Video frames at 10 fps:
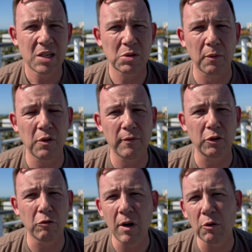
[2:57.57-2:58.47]
So if you have a
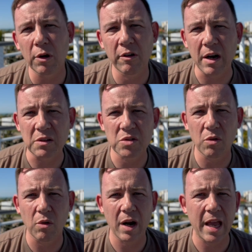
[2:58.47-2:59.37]
lower credit
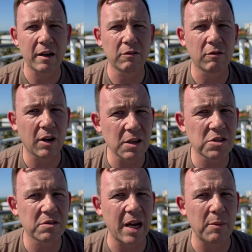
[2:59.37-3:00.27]
score and a
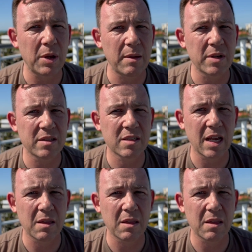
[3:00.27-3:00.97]
larger down payment, say